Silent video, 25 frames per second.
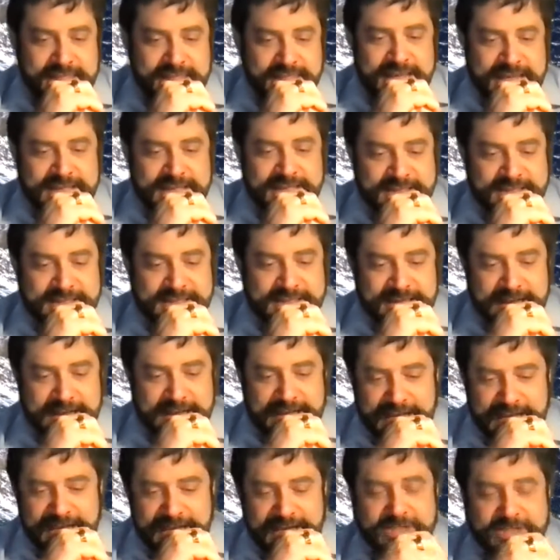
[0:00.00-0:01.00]
things,
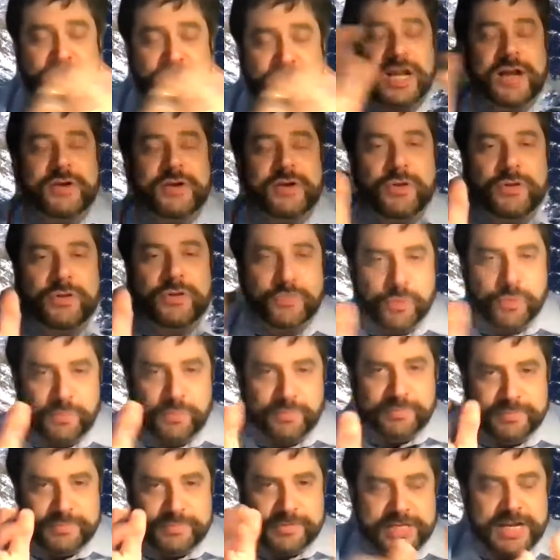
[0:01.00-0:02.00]
uh, general
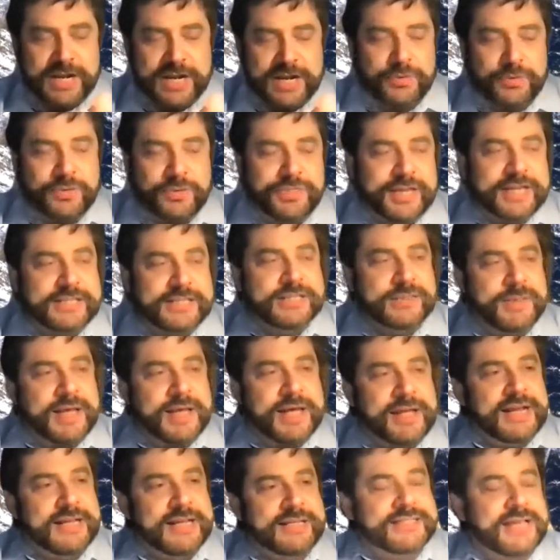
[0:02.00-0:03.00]
general things
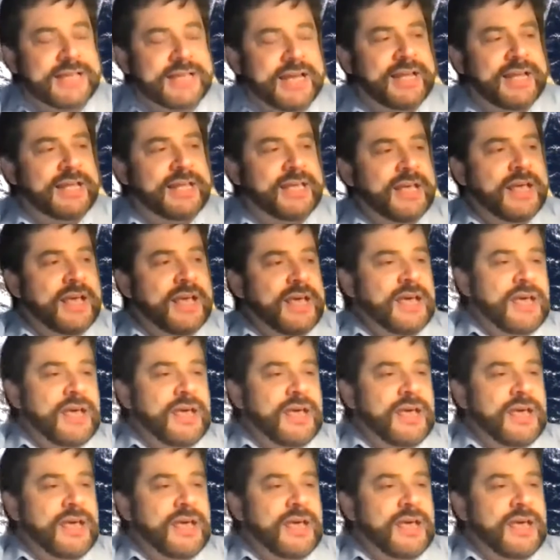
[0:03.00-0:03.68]
about anxiety.